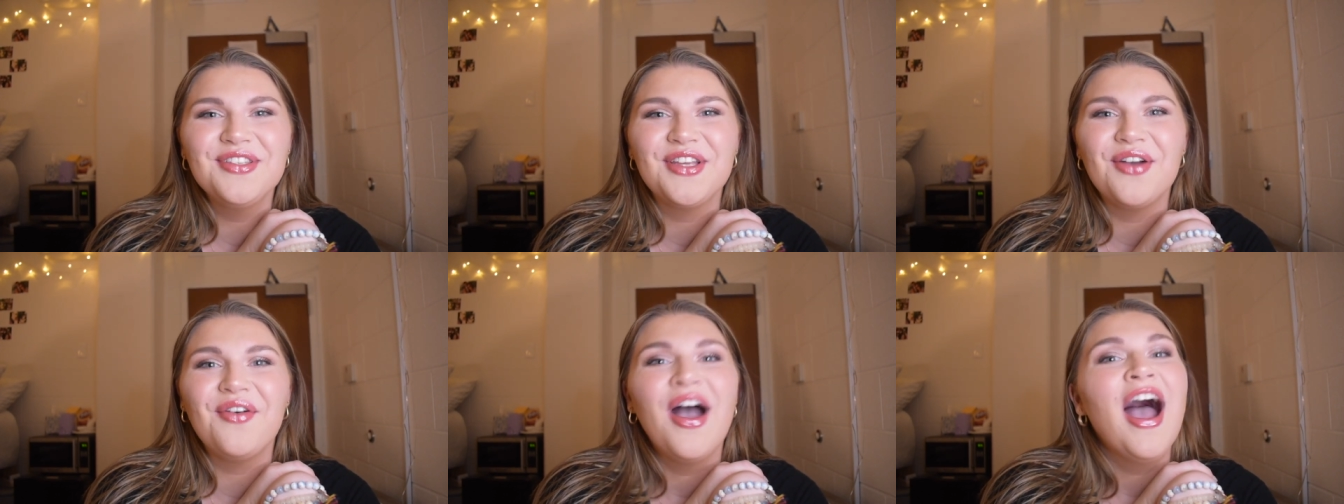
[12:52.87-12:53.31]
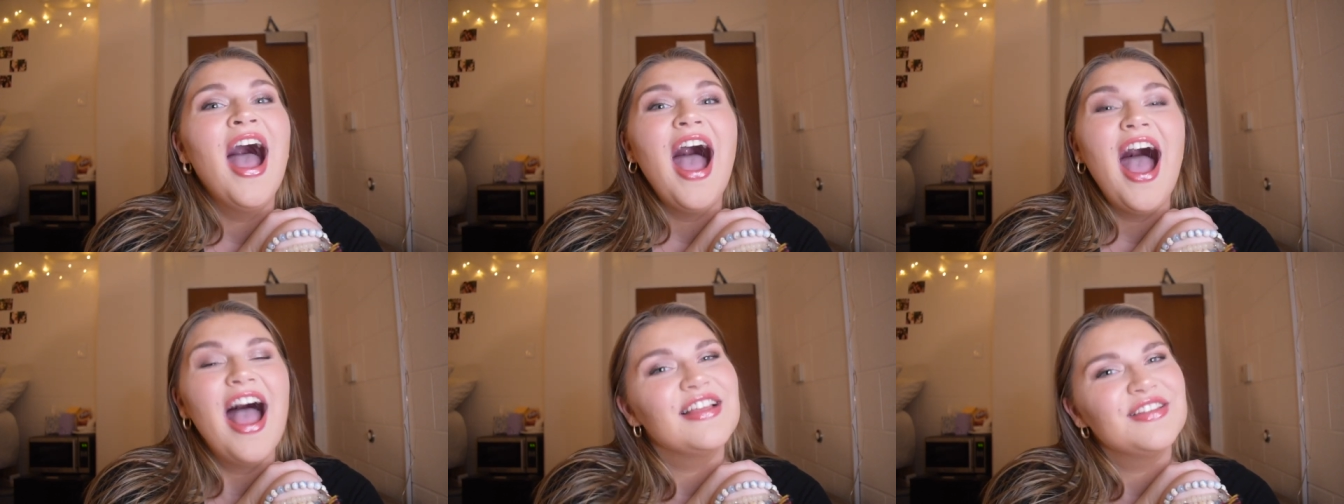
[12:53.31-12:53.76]
So
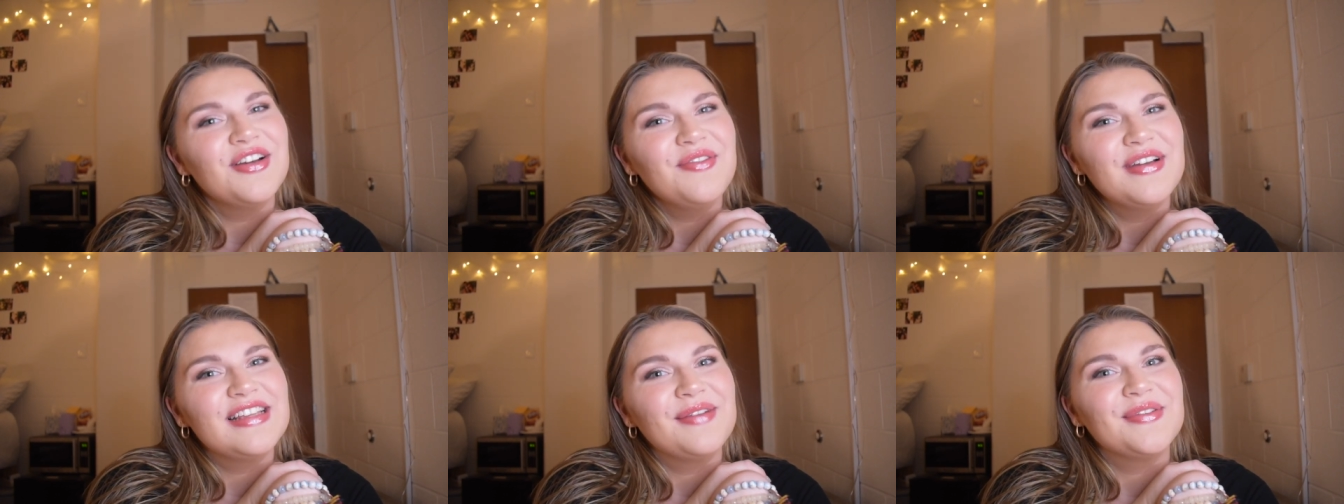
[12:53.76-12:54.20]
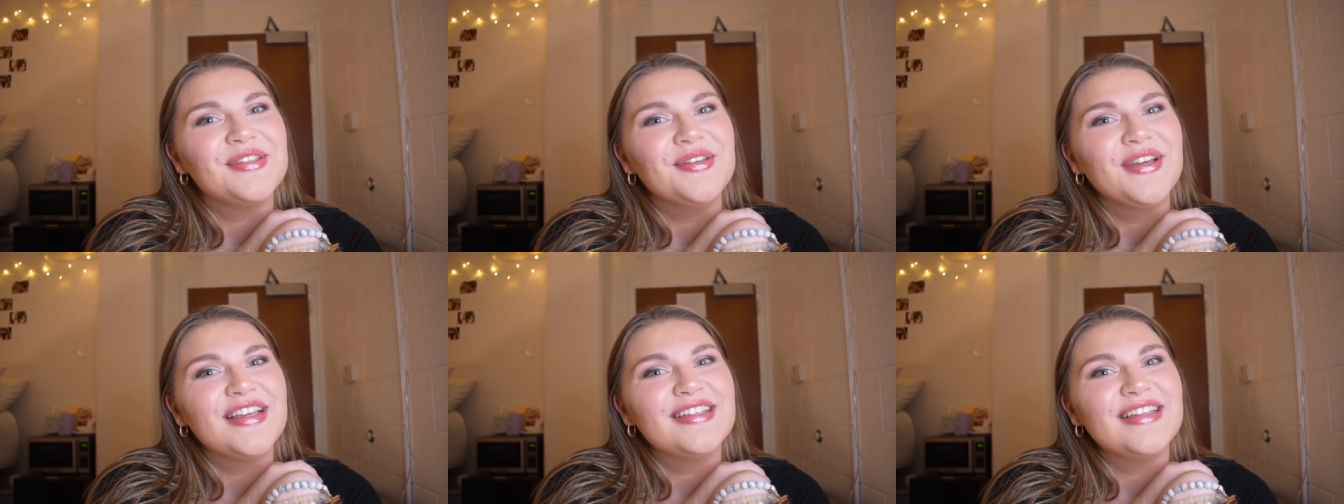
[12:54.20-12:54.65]
as always, I will
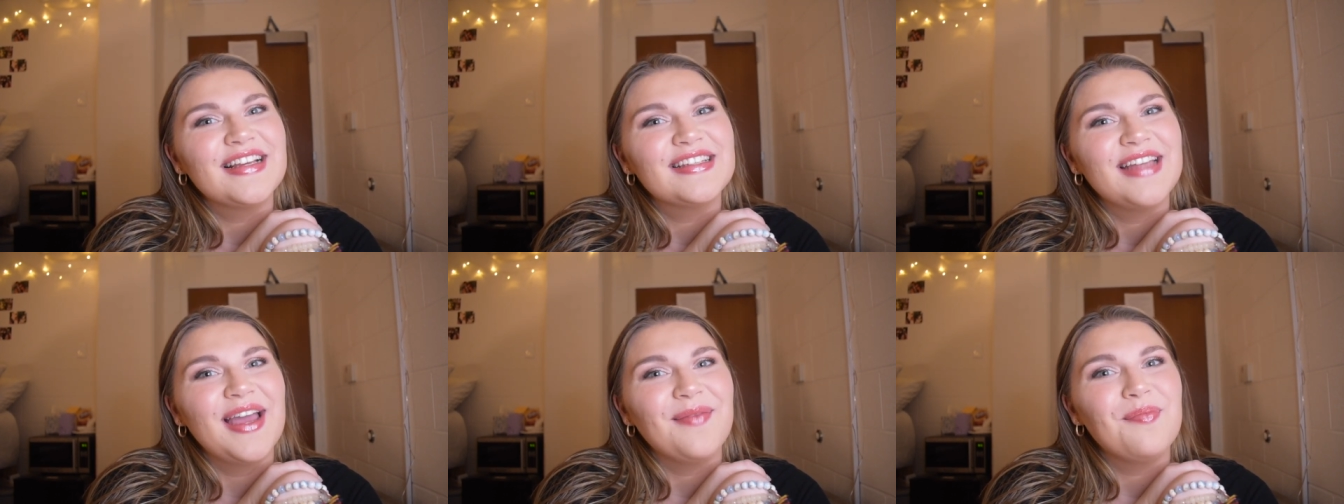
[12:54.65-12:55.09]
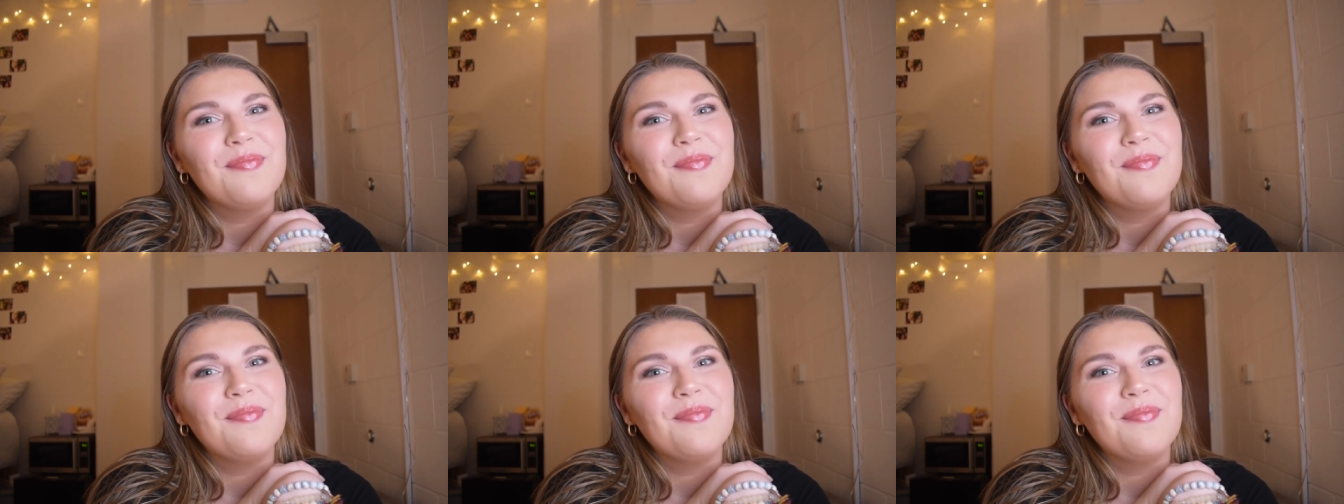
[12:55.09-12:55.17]
see you guys next time.